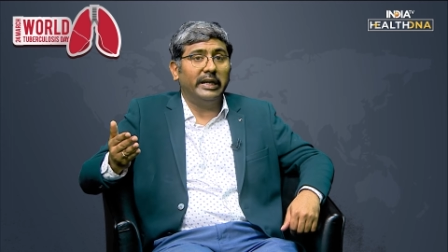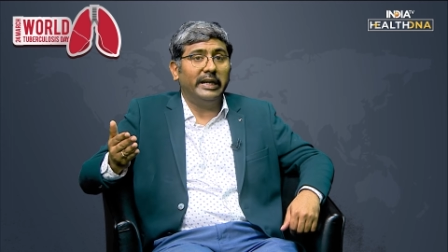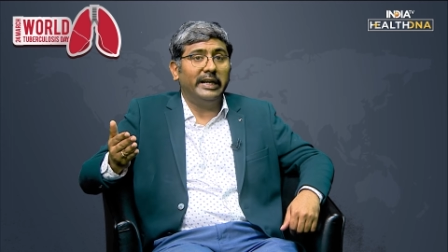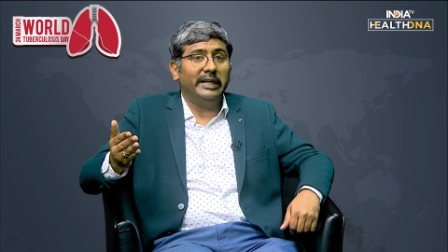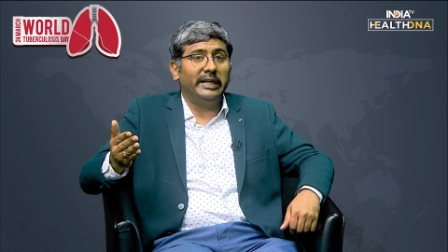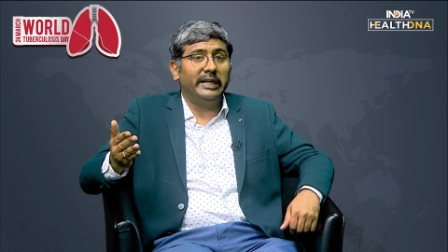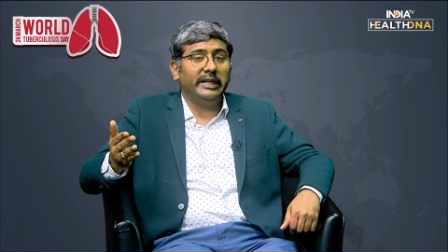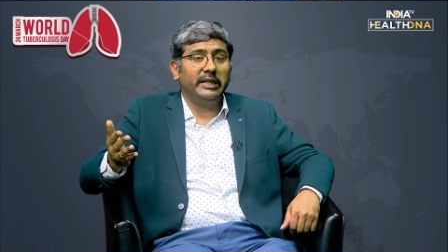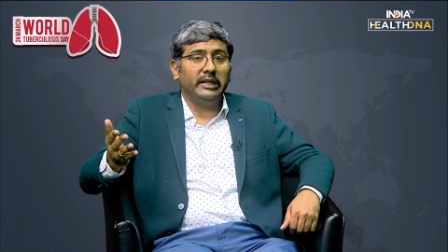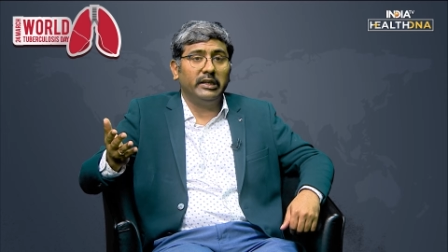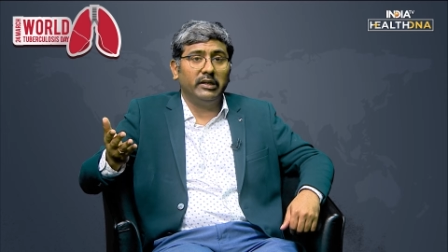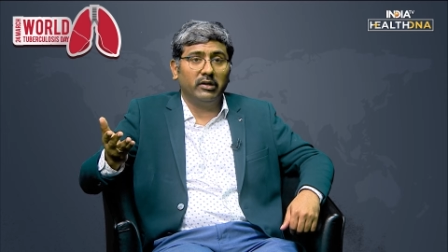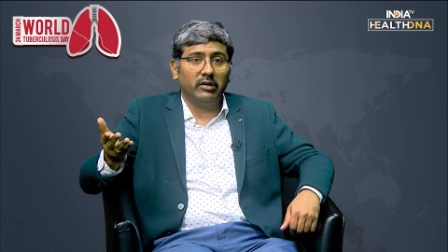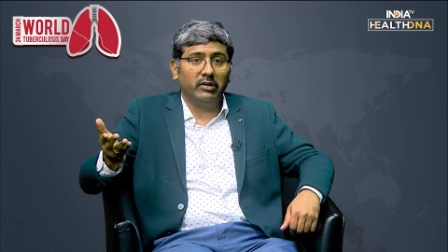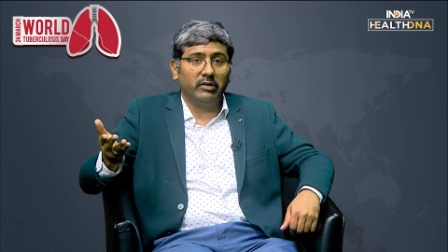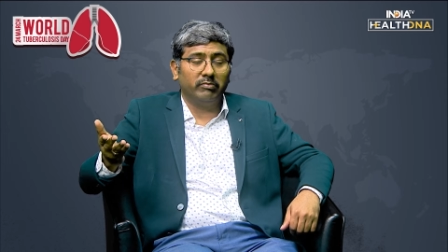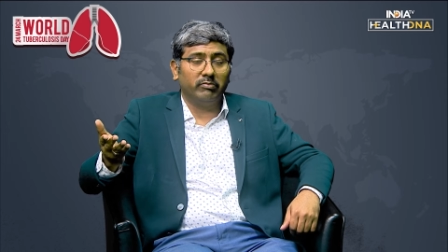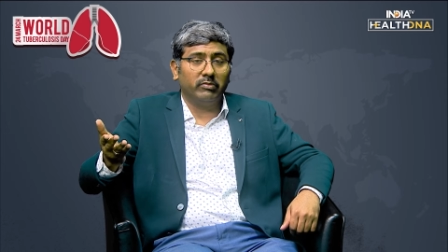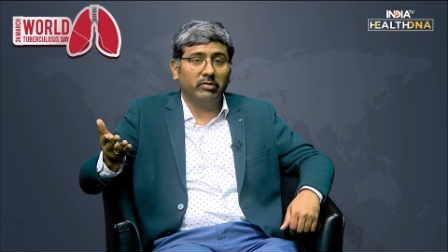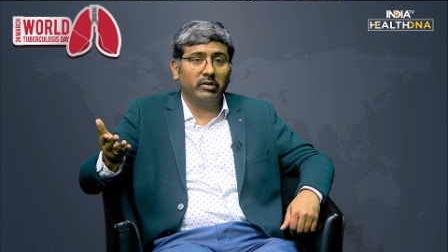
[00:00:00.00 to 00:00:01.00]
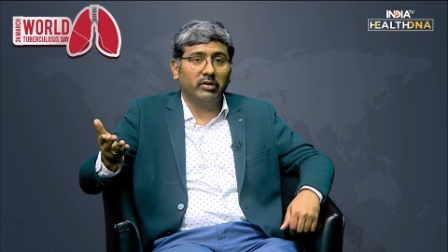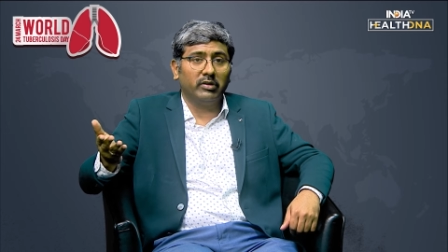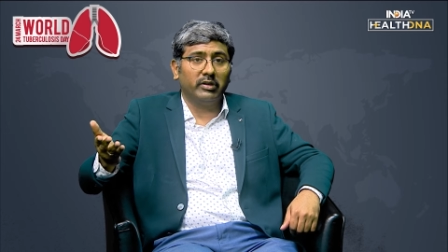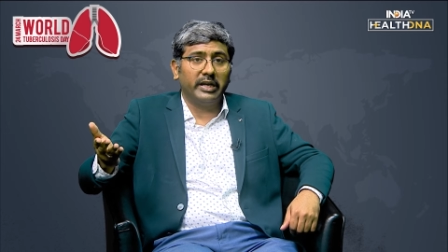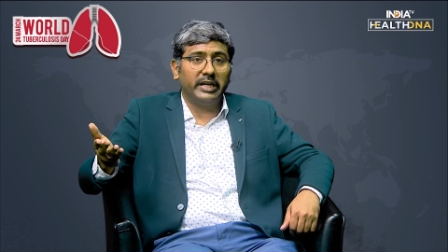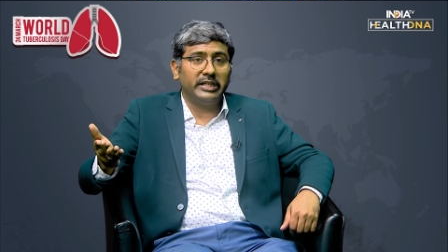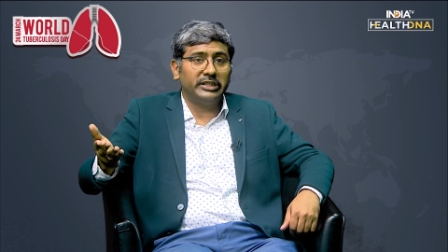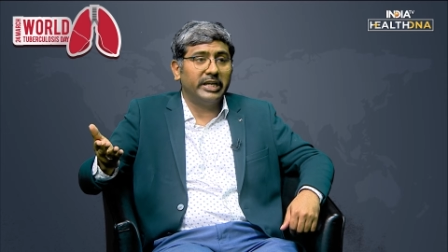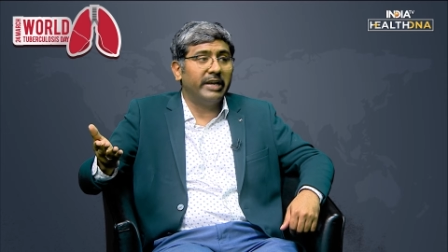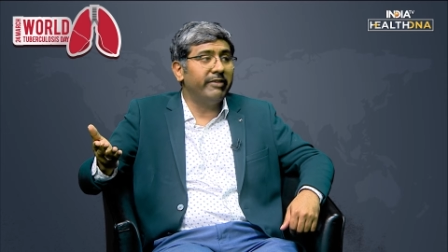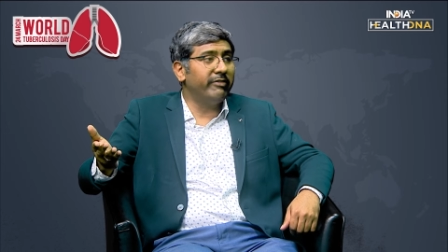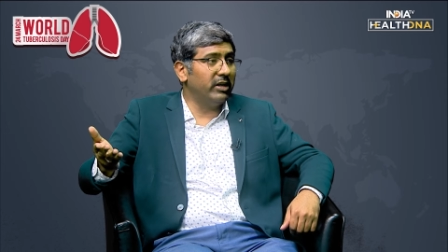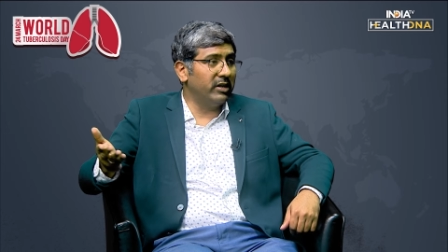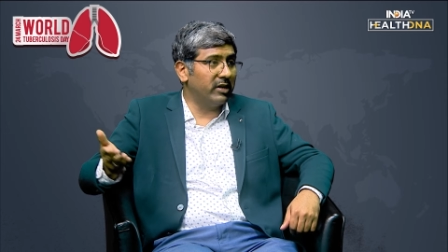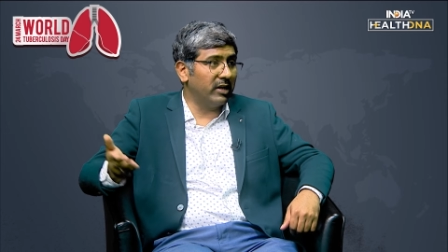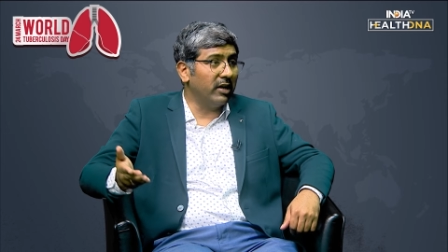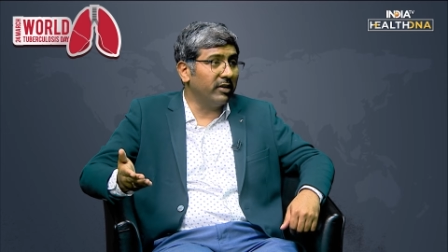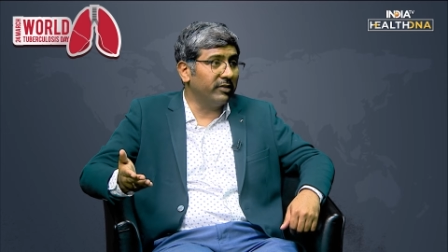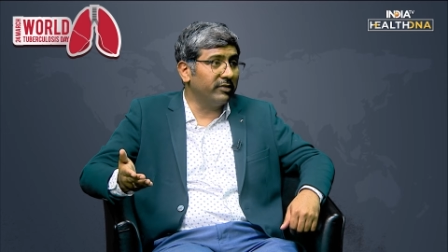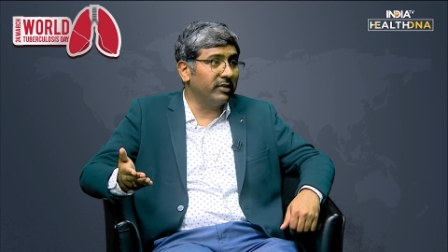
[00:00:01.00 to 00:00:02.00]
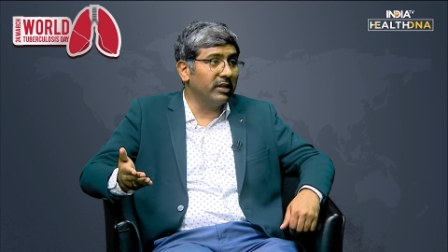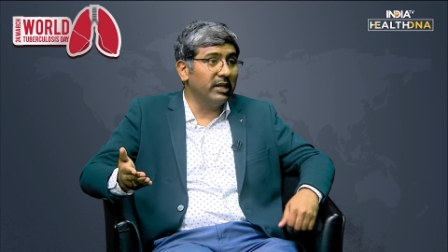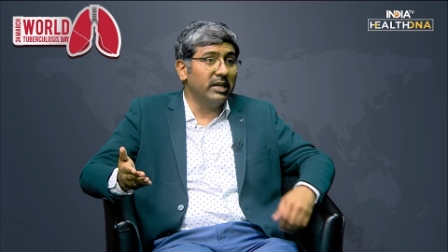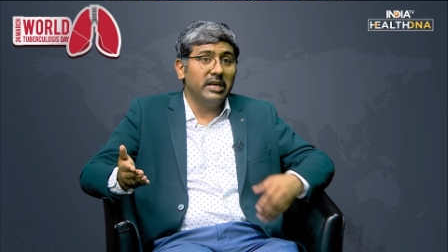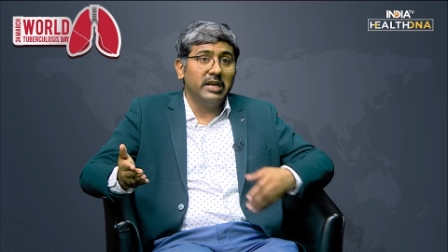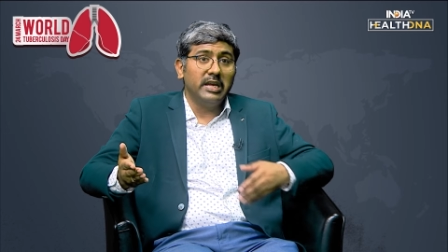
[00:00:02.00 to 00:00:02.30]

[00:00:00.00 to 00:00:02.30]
anti-H I V uh, uh, drugs.